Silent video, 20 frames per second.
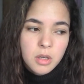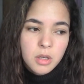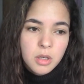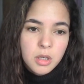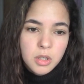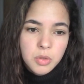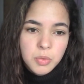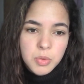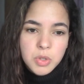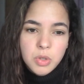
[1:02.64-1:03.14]

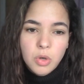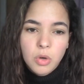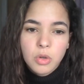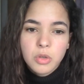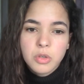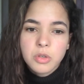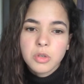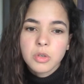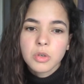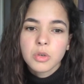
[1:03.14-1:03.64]
It was
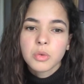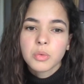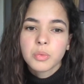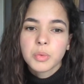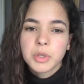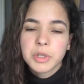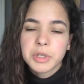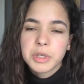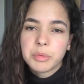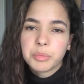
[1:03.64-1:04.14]
also
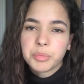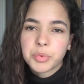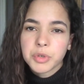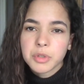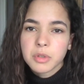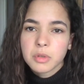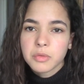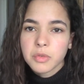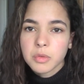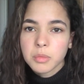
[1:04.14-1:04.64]
really
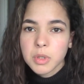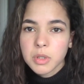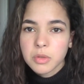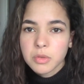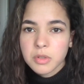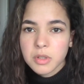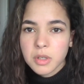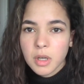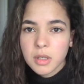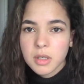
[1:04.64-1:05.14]
important for me to
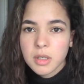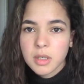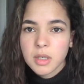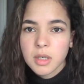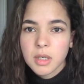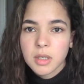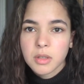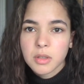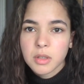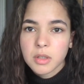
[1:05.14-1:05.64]
study
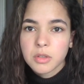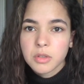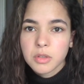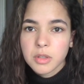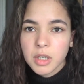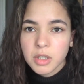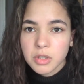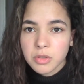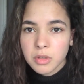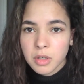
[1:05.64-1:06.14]
in an
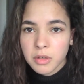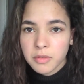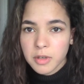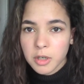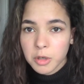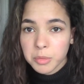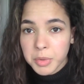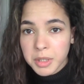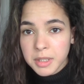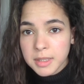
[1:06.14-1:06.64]
international
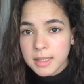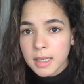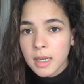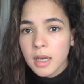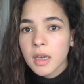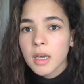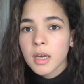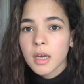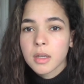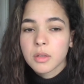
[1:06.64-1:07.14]
environment
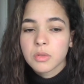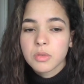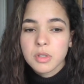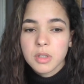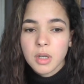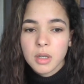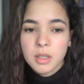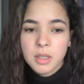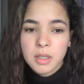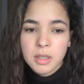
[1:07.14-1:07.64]
and to
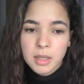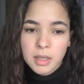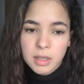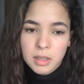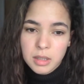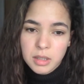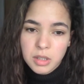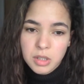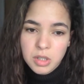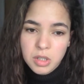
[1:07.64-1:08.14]
study in
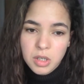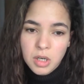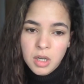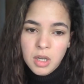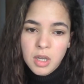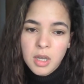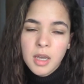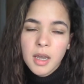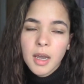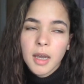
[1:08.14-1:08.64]
English.
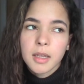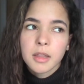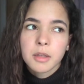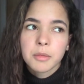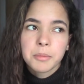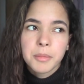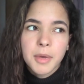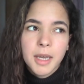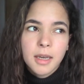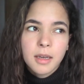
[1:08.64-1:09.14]
And the
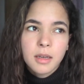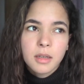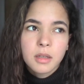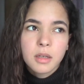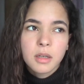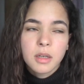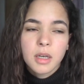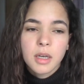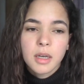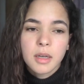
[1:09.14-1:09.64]
main
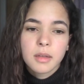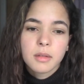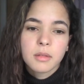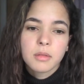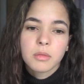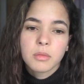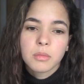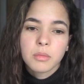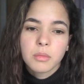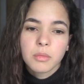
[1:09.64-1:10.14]

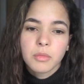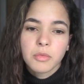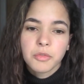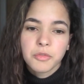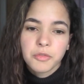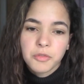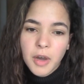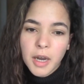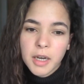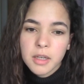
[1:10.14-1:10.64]
and
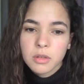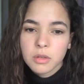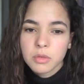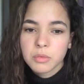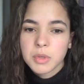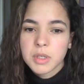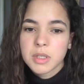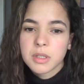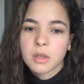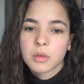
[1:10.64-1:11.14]
final
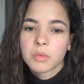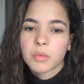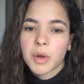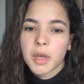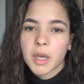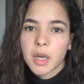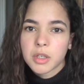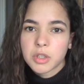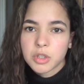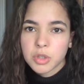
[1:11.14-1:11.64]
reason
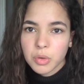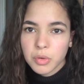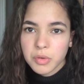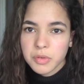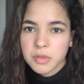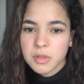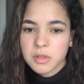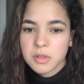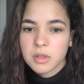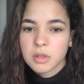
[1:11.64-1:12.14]
why I
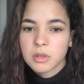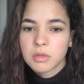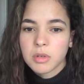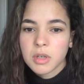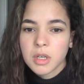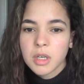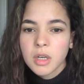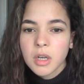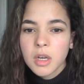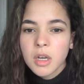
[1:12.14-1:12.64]
chose this
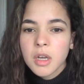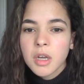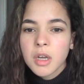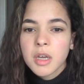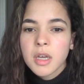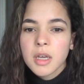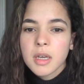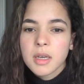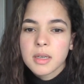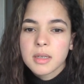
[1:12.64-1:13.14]
degree
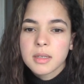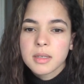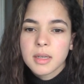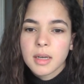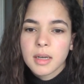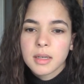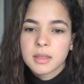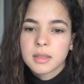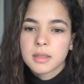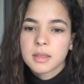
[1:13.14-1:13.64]
is
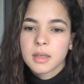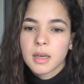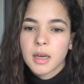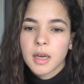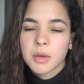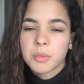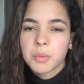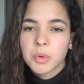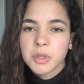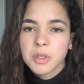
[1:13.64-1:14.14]
that
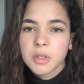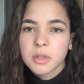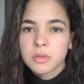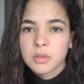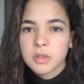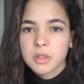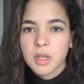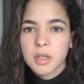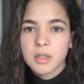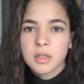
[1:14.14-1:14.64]
I wanted to
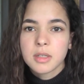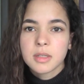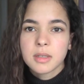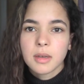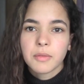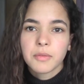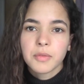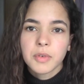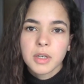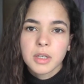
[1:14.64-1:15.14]
study
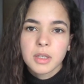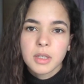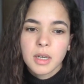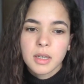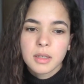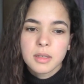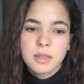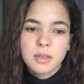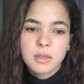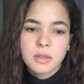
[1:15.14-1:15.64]
something
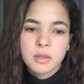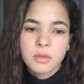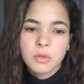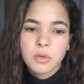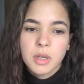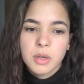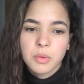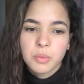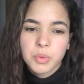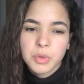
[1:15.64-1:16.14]
that
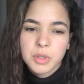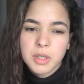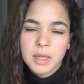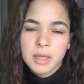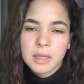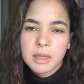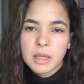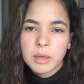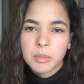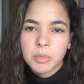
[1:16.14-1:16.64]
would
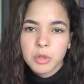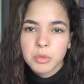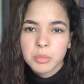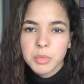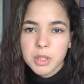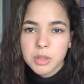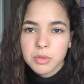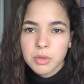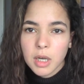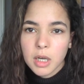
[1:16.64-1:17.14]
enable
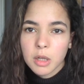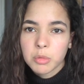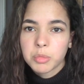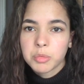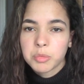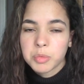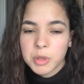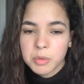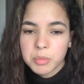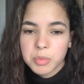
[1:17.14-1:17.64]
me to
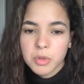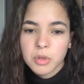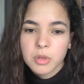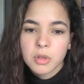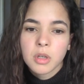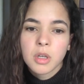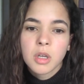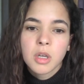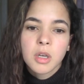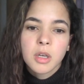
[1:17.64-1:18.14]
help
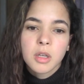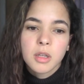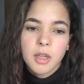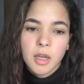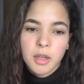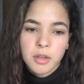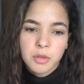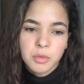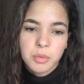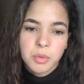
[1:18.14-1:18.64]
people
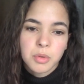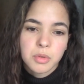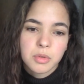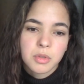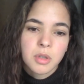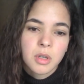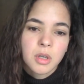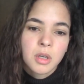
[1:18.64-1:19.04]
down the road.